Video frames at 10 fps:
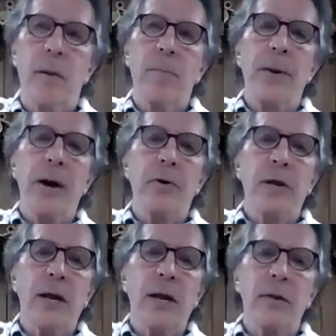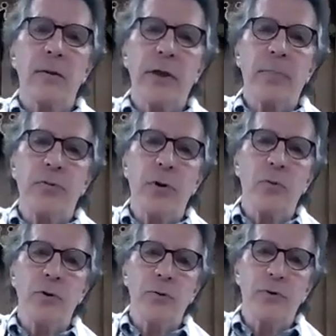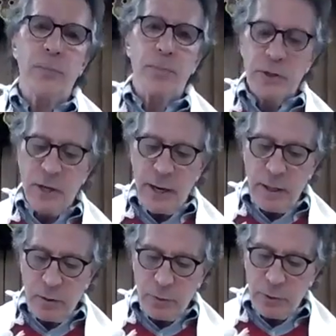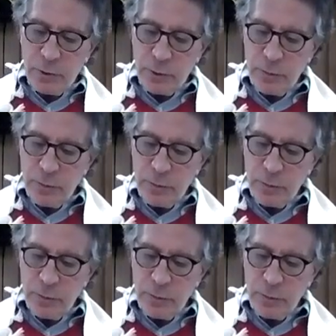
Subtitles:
burying their produce and potatoes,